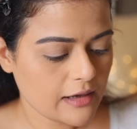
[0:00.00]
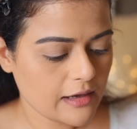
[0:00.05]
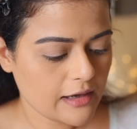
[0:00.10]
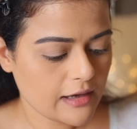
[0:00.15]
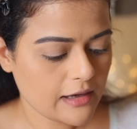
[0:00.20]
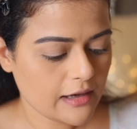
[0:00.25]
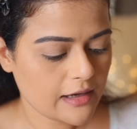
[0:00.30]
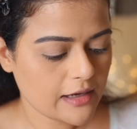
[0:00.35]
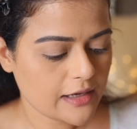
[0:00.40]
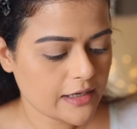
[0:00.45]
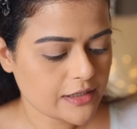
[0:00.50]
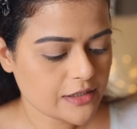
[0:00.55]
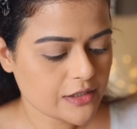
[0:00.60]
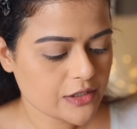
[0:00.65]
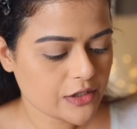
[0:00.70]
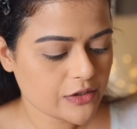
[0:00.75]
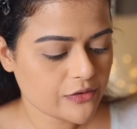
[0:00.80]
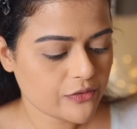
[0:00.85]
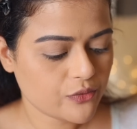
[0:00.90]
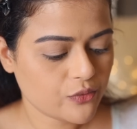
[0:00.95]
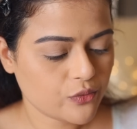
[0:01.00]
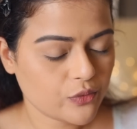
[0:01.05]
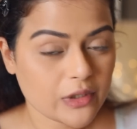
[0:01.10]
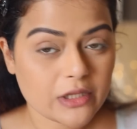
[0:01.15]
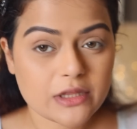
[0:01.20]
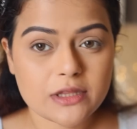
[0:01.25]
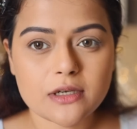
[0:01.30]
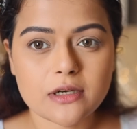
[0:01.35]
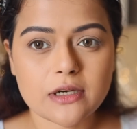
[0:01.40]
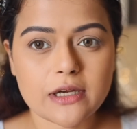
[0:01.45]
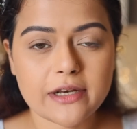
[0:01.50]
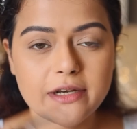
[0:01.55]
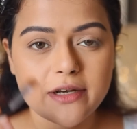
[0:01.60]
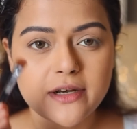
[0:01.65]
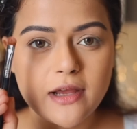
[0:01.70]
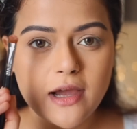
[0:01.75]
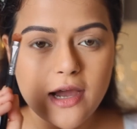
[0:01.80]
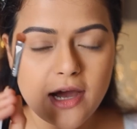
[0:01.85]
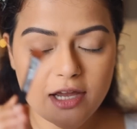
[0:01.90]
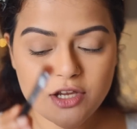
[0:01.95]
And with
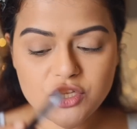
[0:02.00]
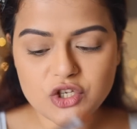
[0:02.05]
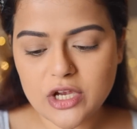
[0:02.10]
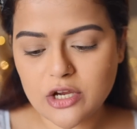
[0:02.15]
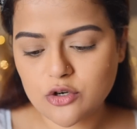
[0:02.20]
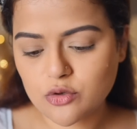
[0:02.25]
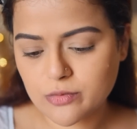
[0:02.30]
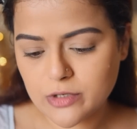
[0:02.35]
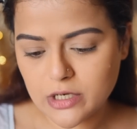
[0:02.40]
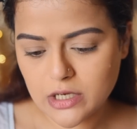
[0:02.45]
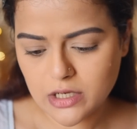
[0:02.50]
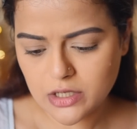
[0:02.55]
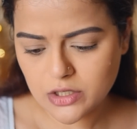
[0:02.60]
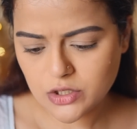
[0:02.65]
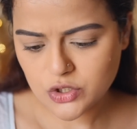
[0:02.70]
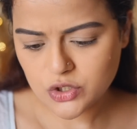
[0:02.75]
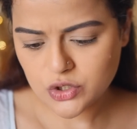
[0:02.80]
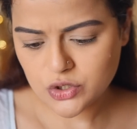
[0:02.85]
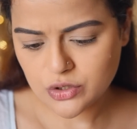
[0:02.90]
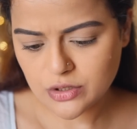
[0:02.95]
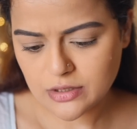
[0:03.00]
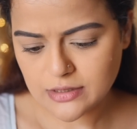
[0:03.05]
an eyeshadow brush,